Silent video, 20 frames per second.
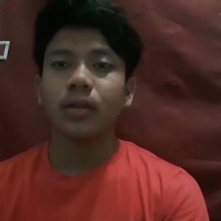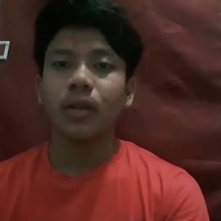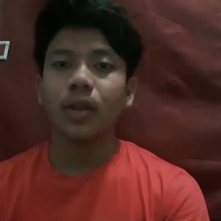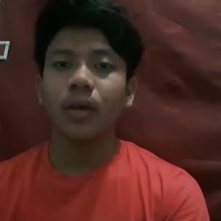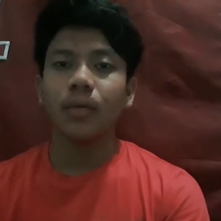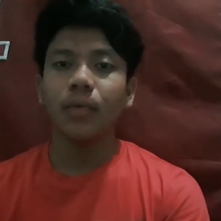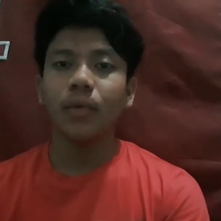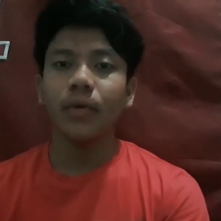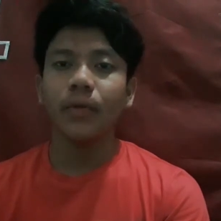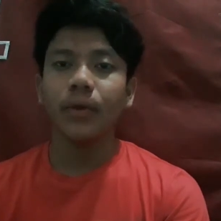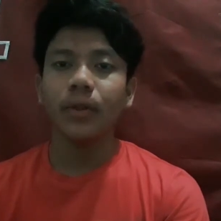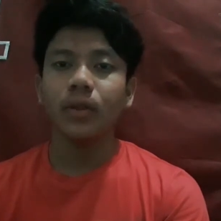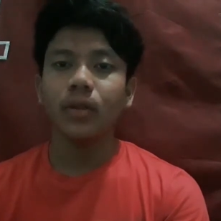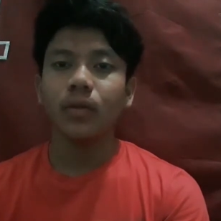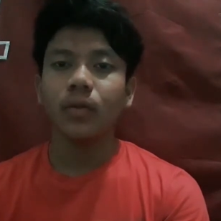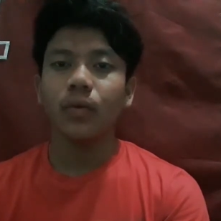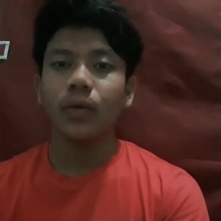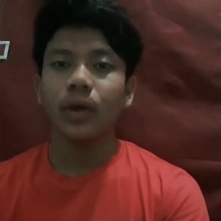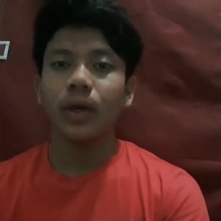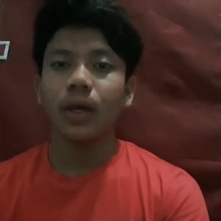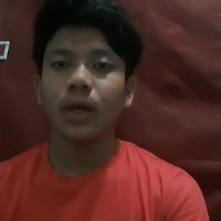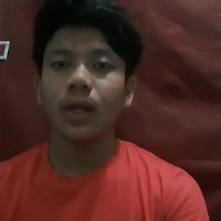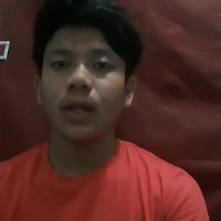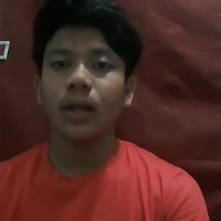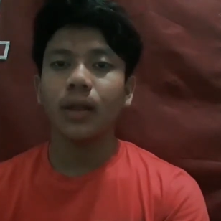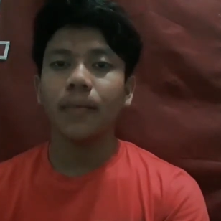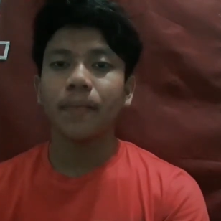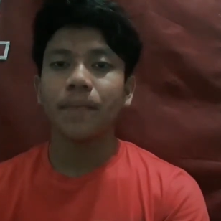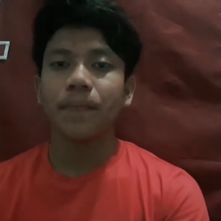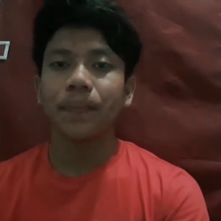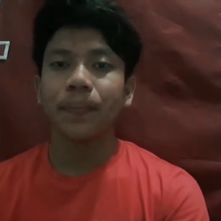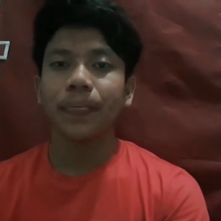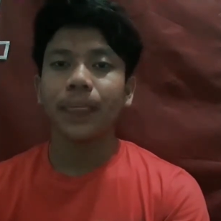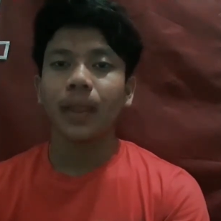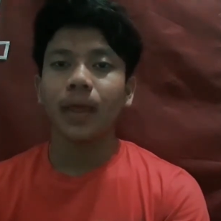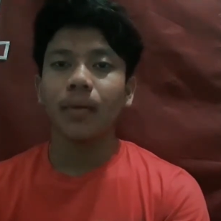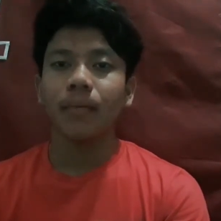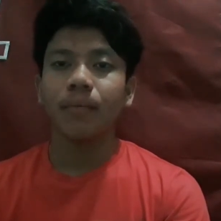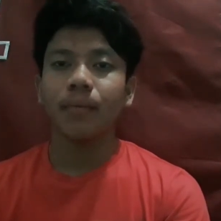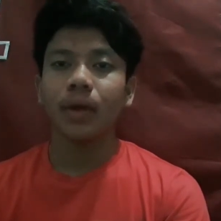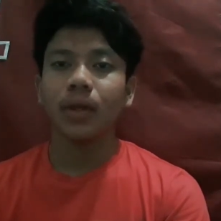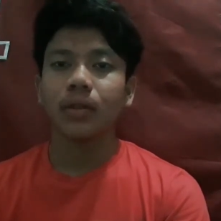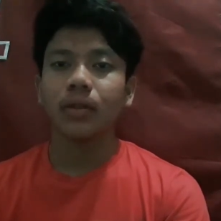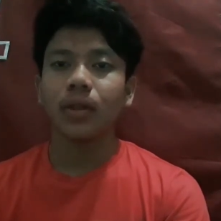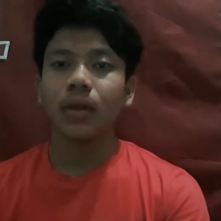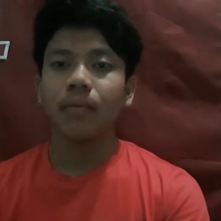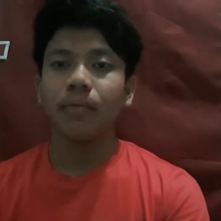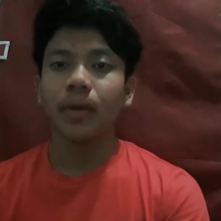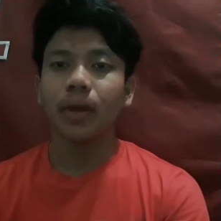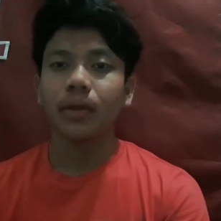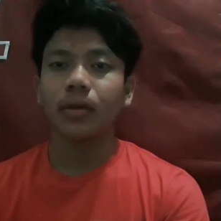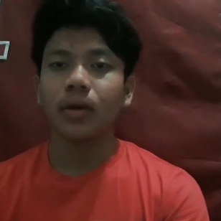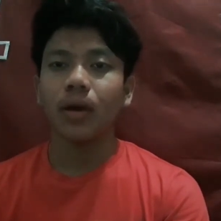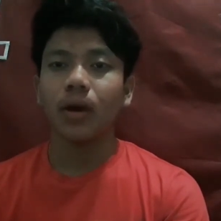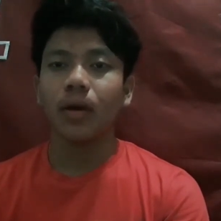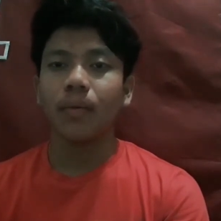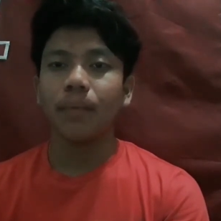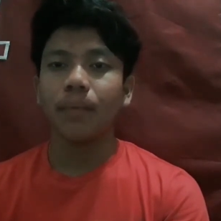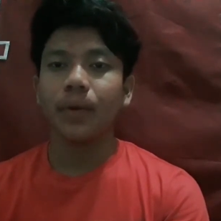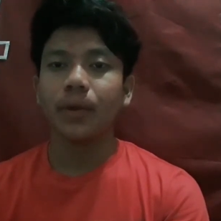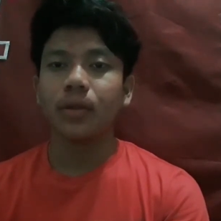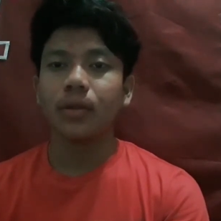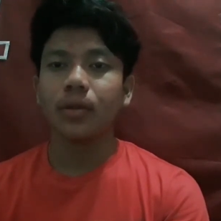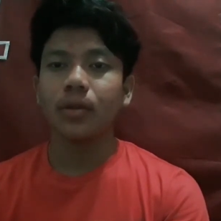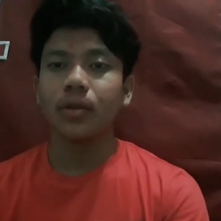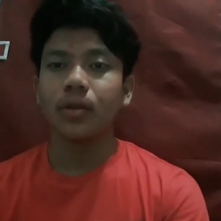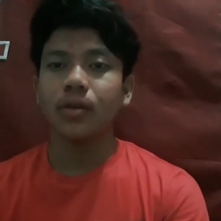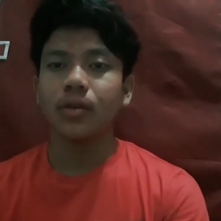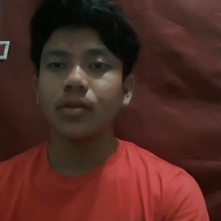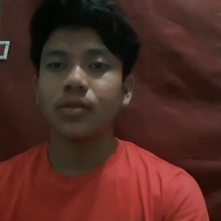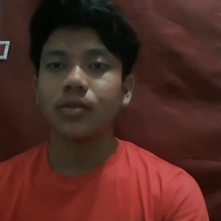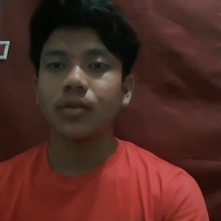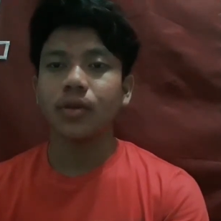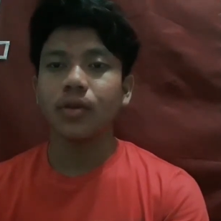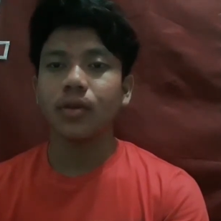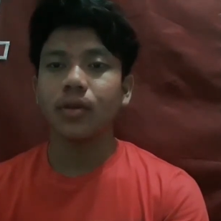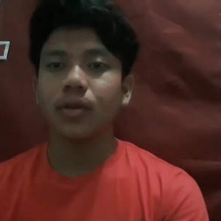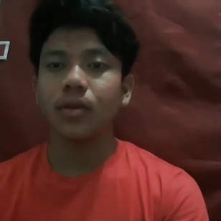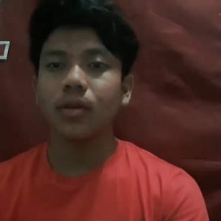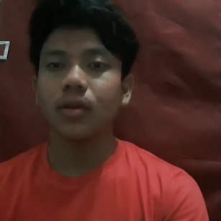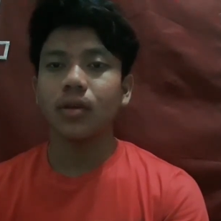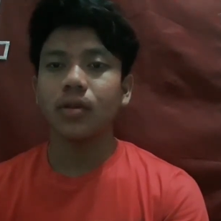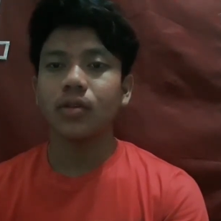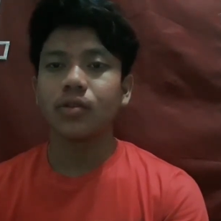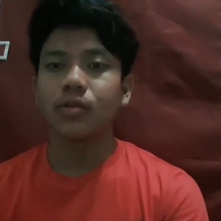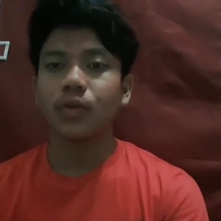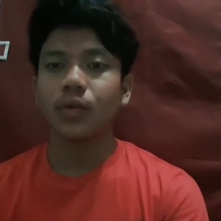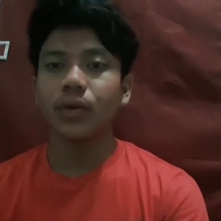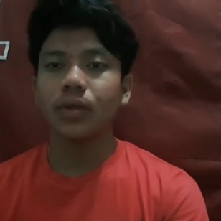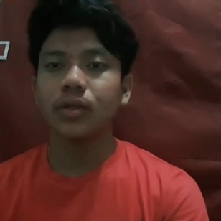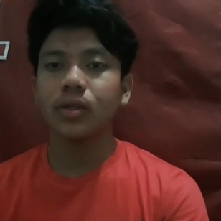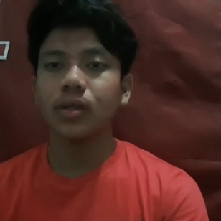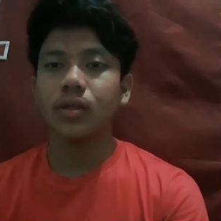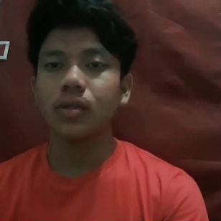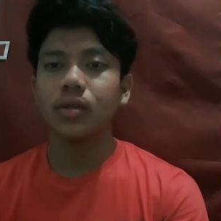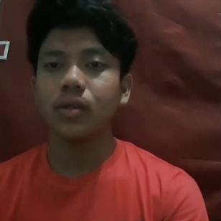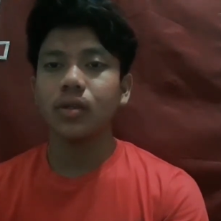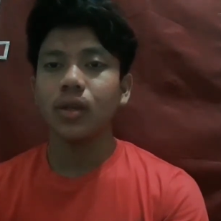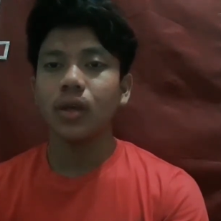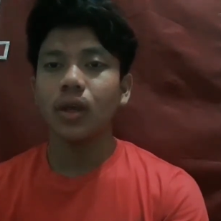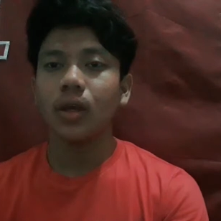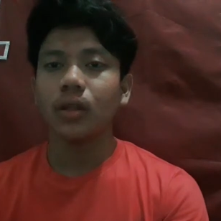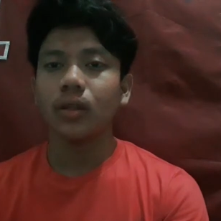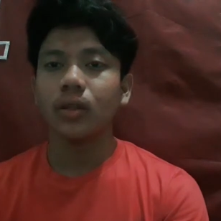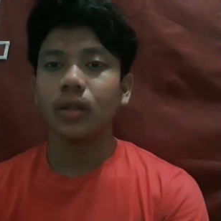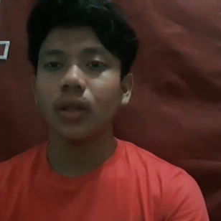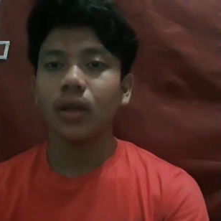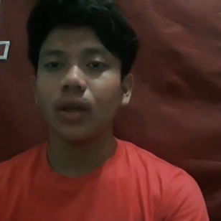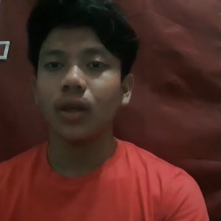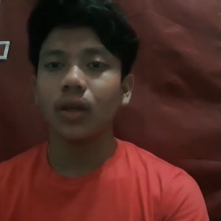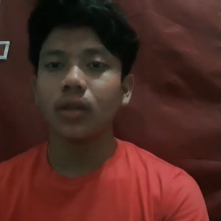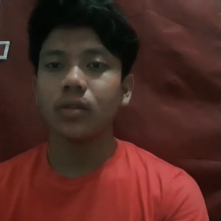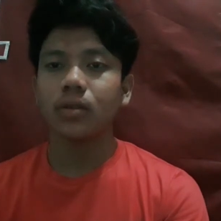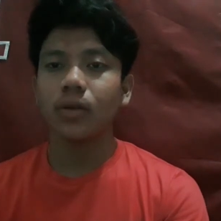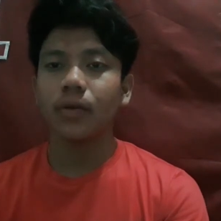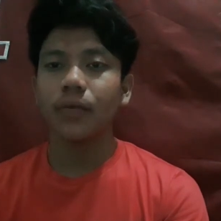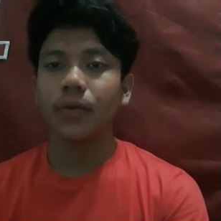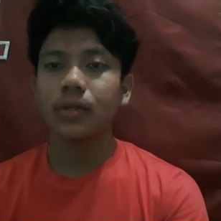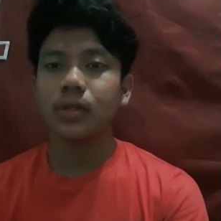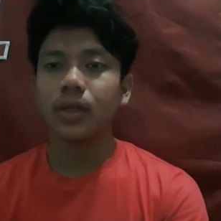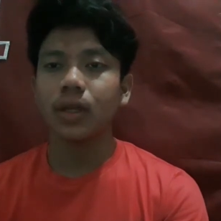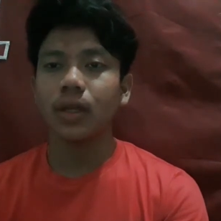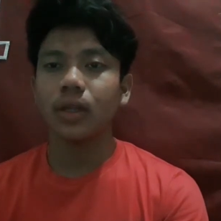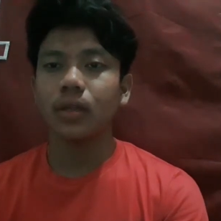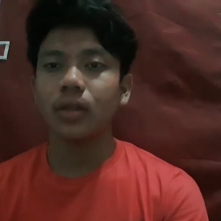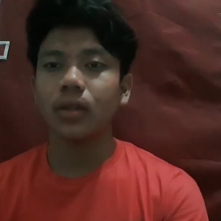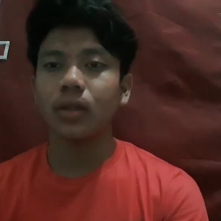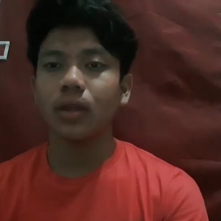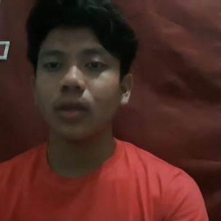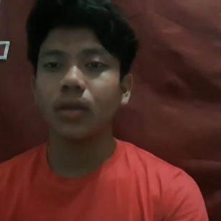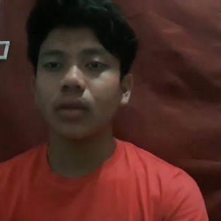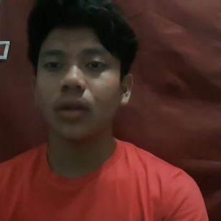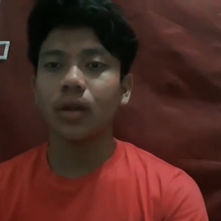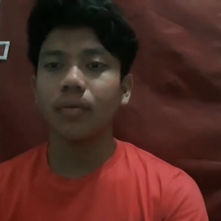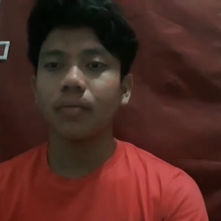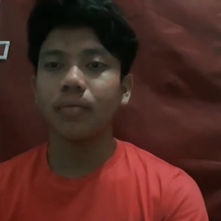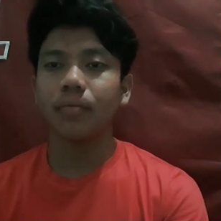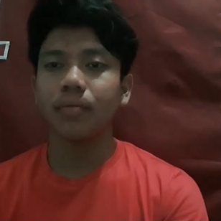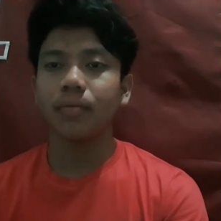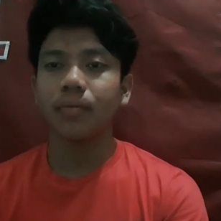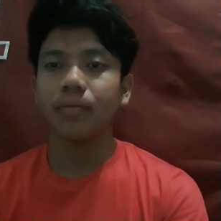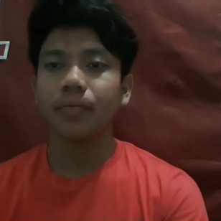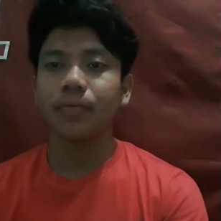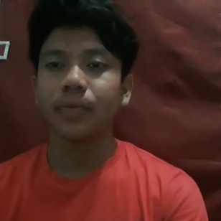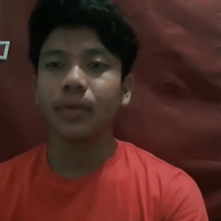The movement will make the brake pad squeeze the surface in the drum,